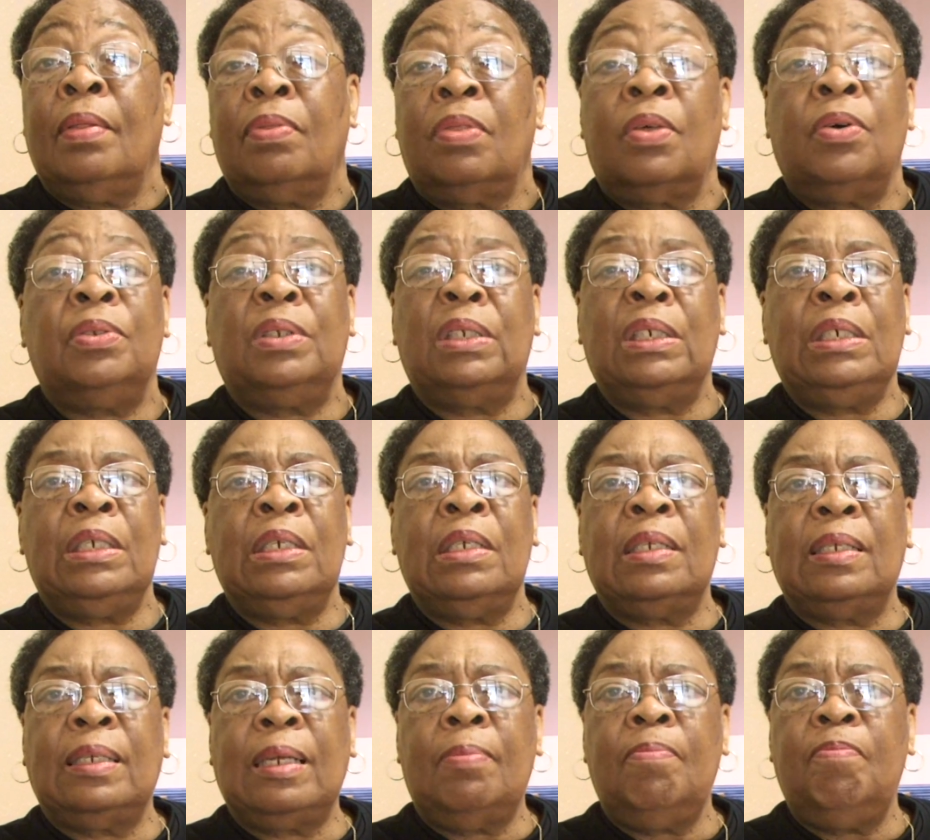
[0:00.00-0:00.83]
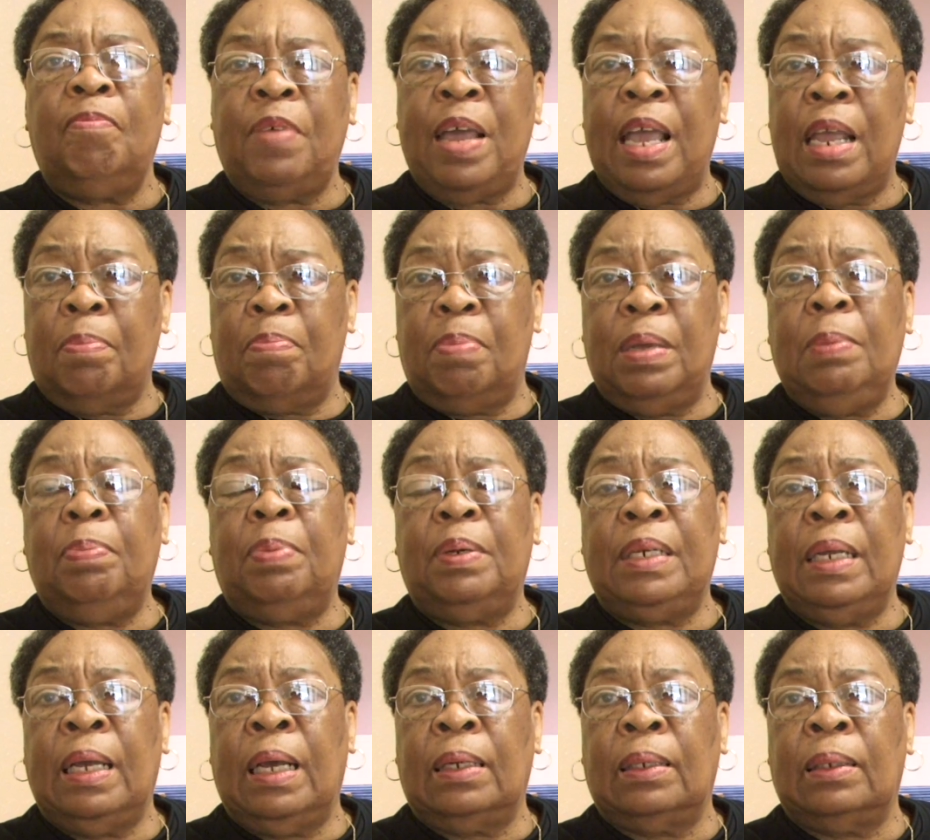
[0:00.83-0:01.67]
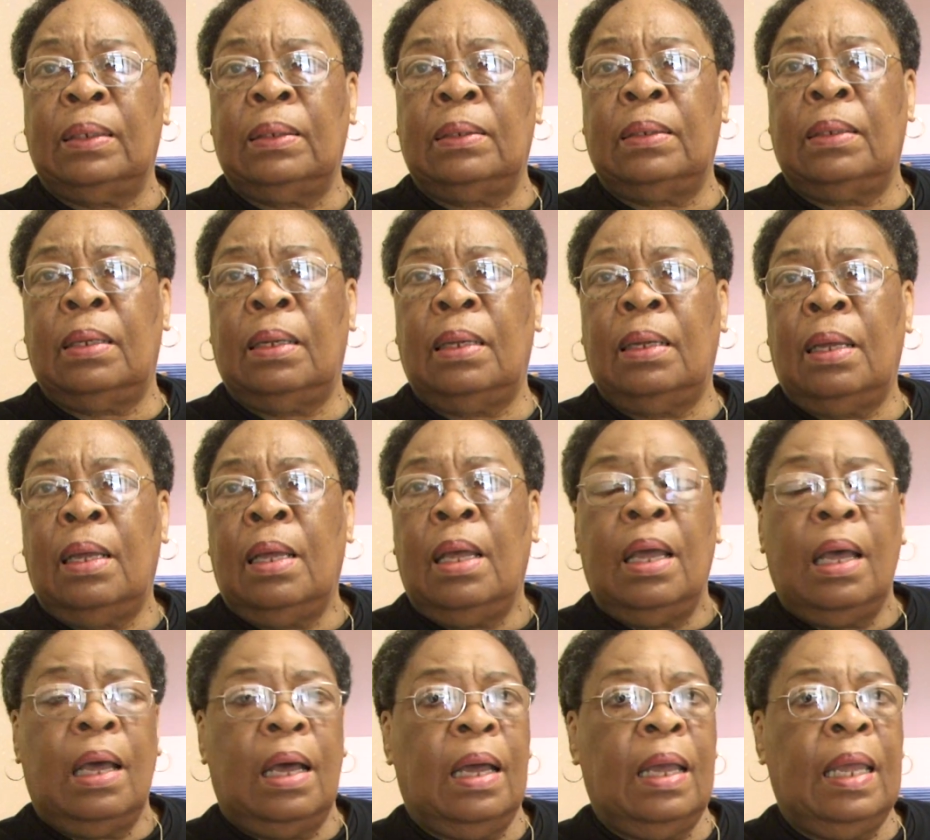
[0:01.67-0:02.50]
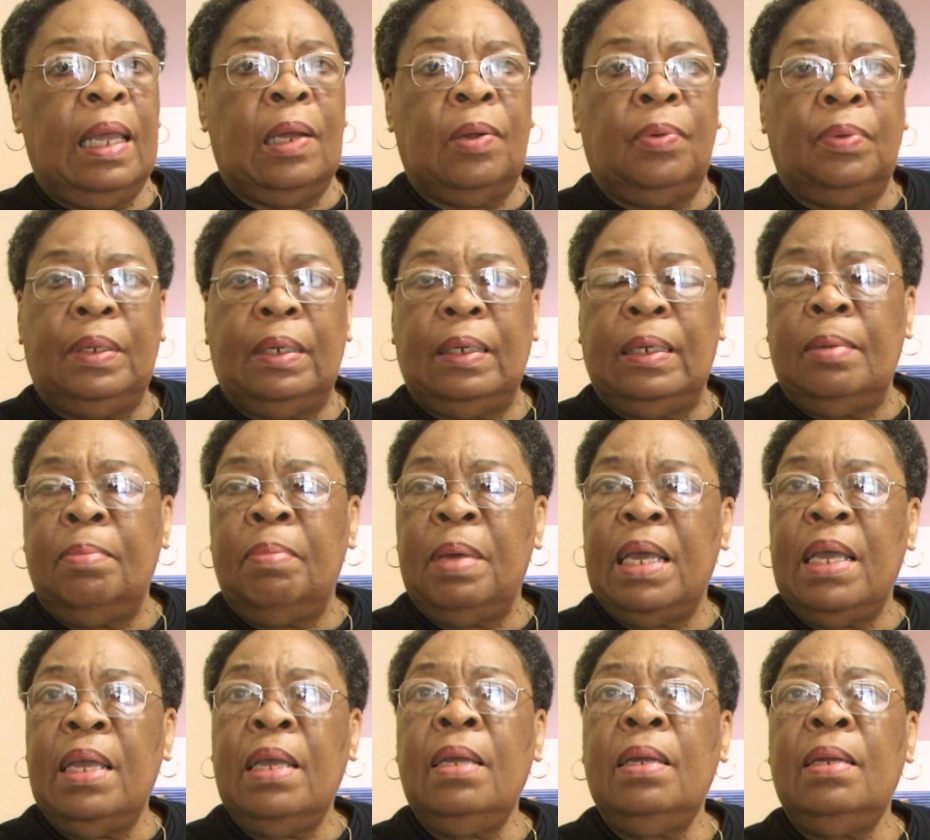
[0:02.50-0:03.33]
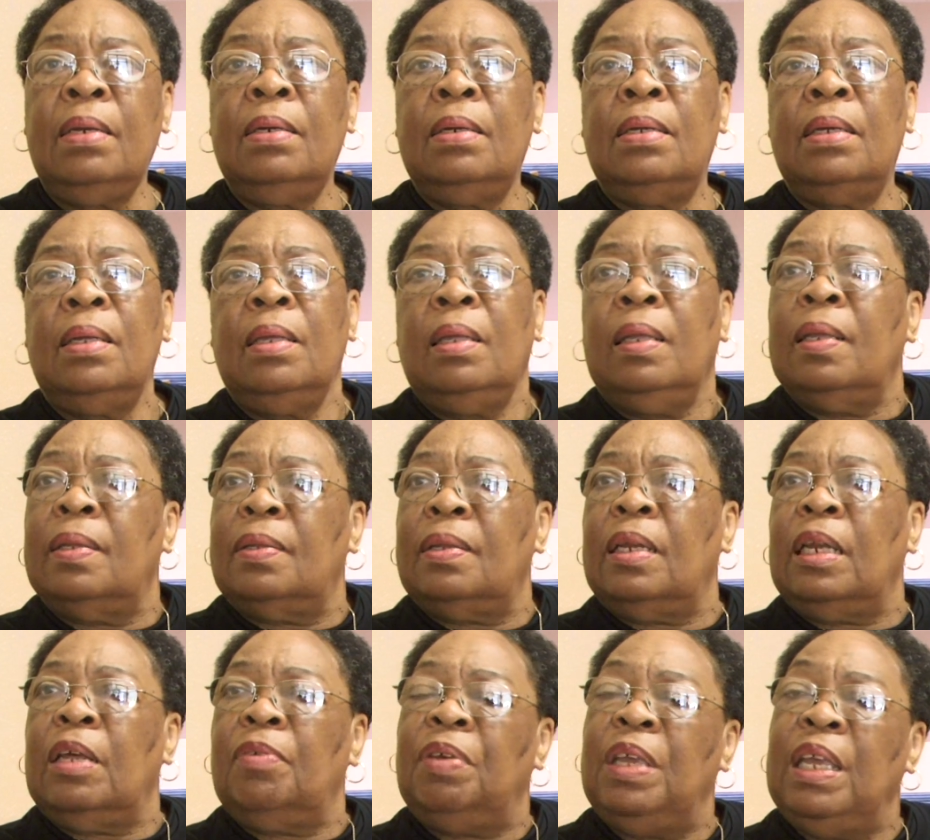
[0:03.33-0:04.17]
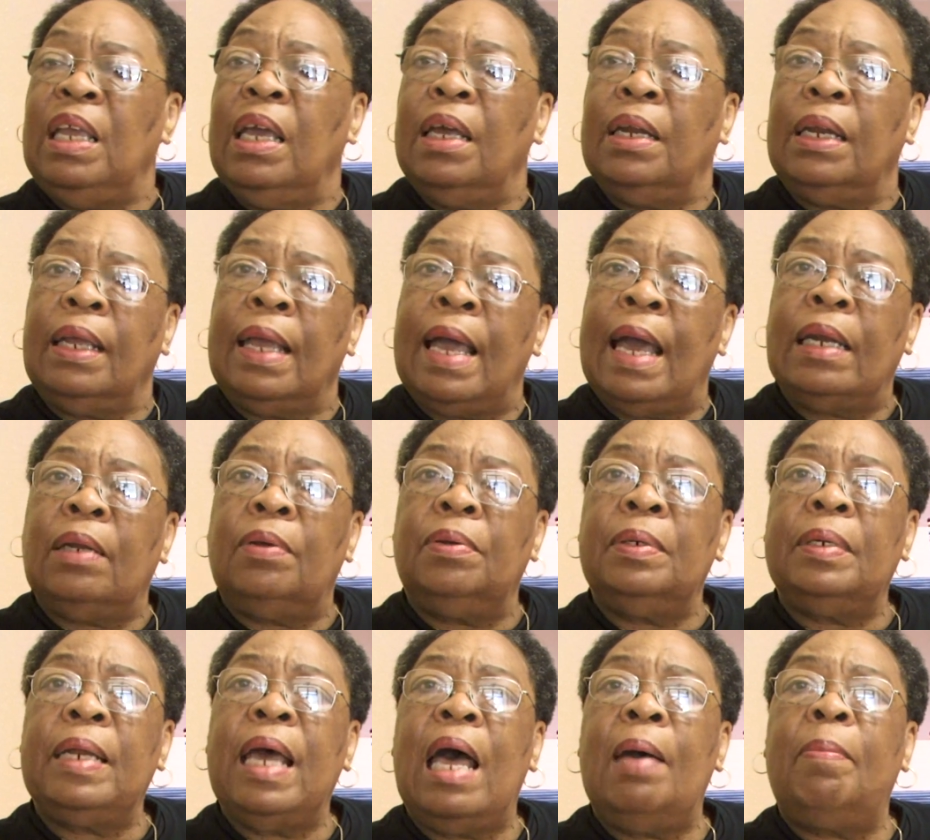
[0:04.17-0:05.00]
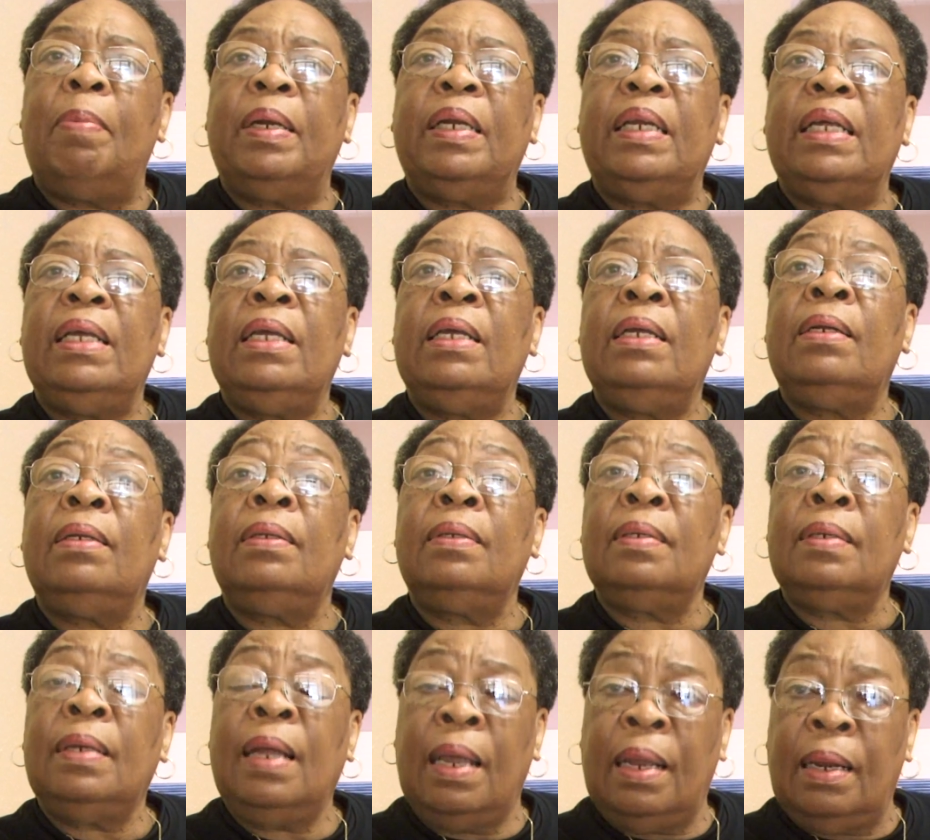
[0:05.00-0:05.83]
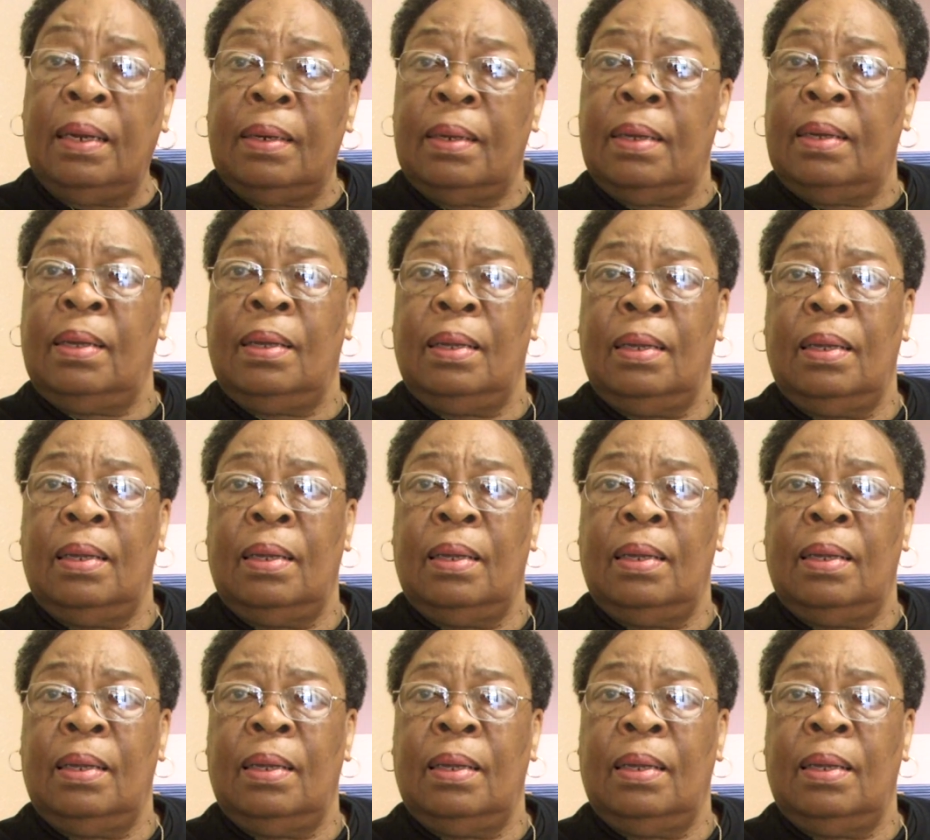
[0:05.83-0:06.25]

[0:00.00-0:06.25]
Those are just some fact people tell us. An elderly man said if he could have got on top of the interstate,